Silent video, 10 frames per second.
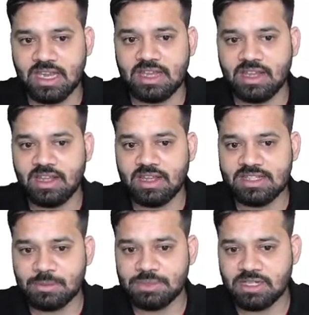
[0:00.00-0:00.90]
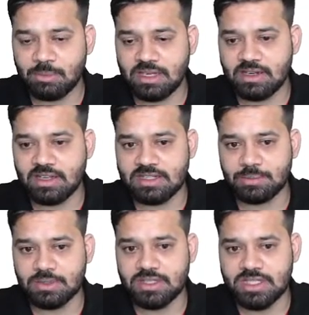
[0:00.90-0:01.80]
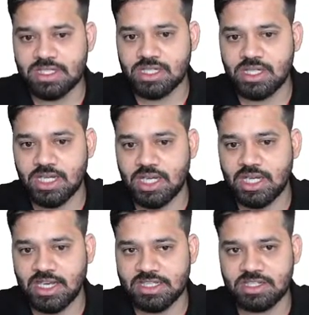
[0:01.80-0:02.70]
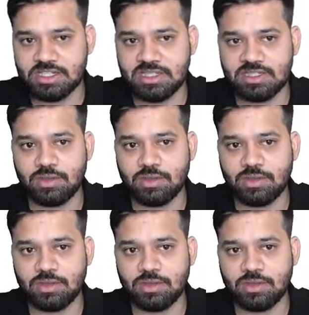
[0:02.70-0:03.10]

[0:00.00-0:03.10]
and subject matter expert exchanges.